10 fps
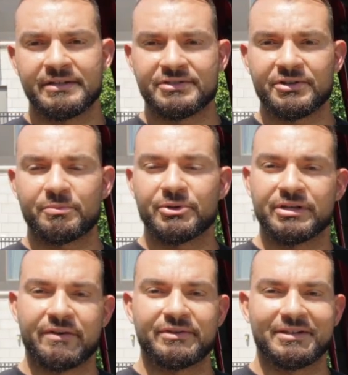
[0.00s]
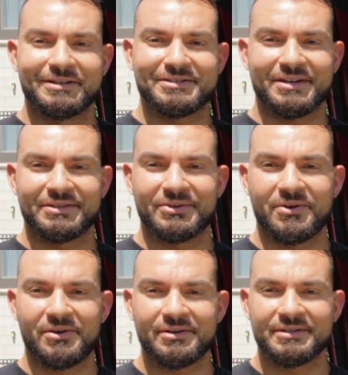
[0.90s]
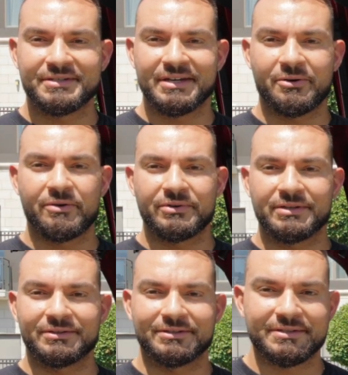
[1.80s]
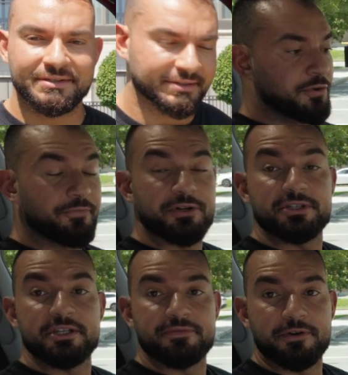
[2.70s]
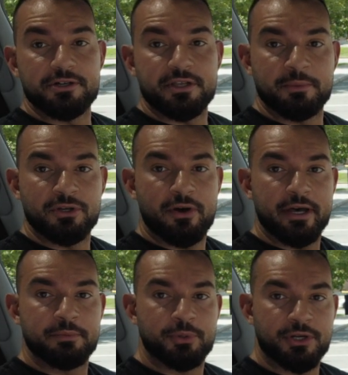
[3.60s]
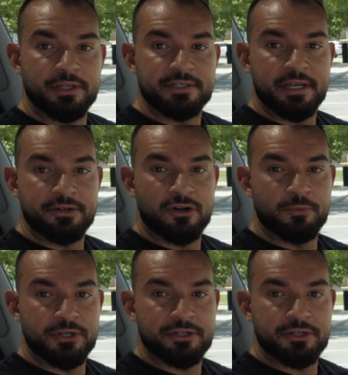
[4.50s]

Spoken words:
and start putting everything inside the car and see how everything looks. first things first, I'm gonna go ahead and put on the center armrest